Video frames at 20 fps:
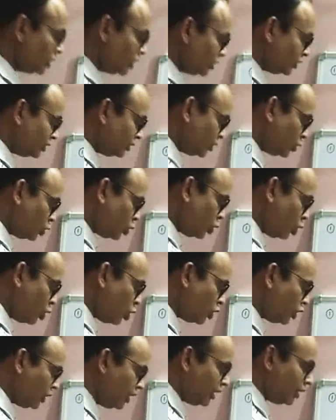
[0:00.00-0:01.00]
say
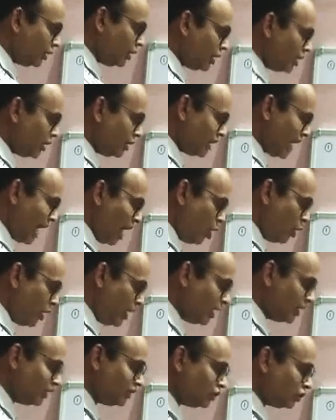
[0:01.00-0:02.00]
chlorine now
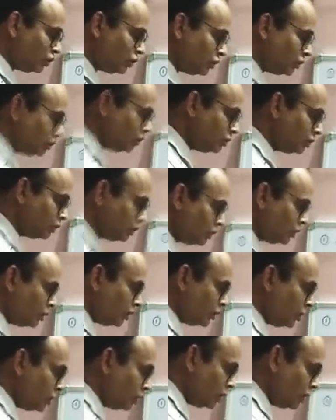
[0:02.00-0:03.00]
has
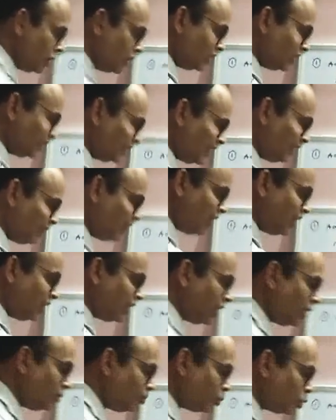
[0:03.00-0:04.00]
17